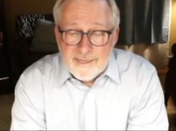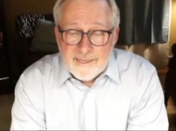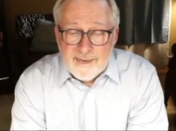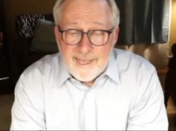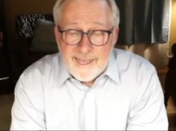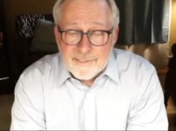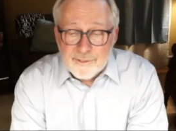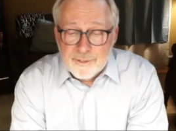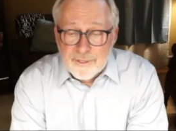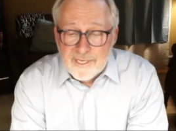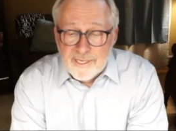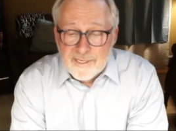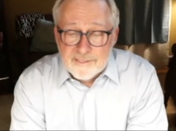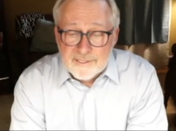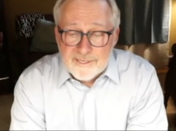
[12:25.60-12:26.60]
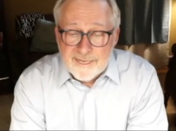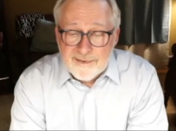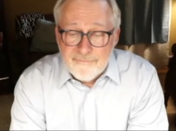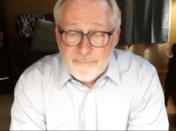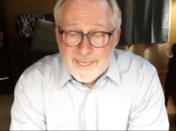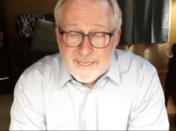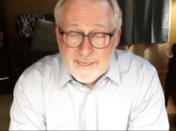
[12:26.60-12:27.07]
actually, instead
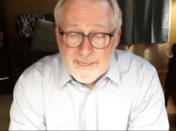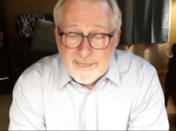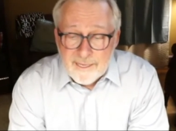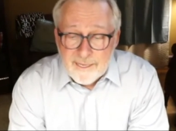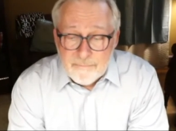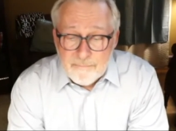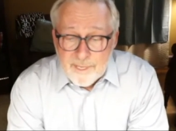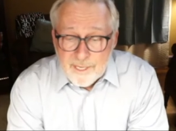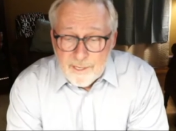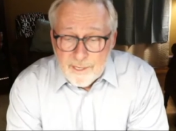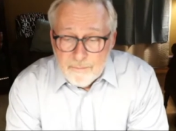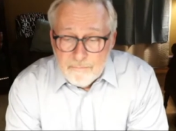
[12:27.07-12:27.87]
of making him